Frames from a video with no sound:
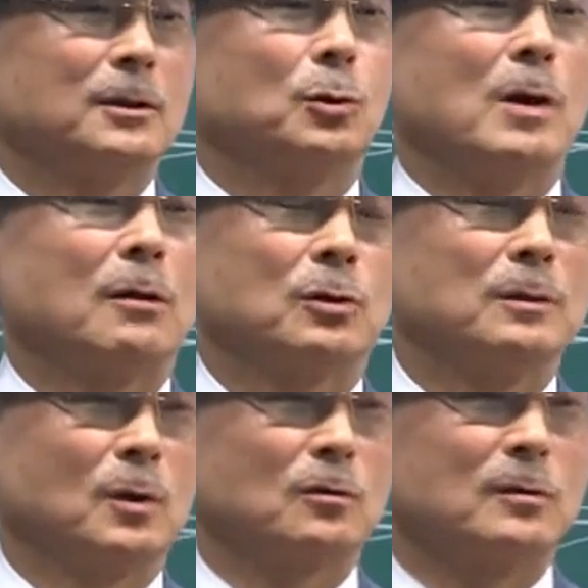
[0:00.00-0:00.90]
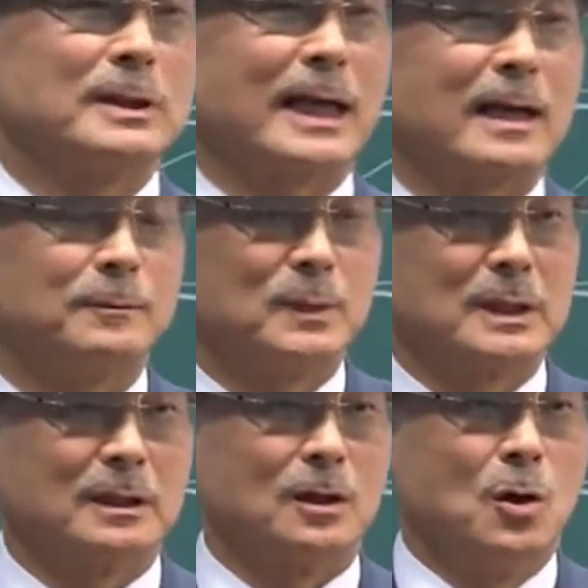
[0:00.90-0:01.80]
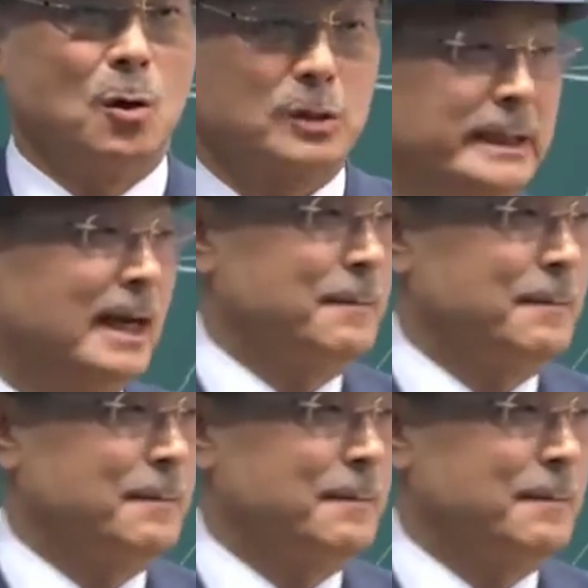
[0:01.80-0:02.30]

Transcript: not have such know-how will just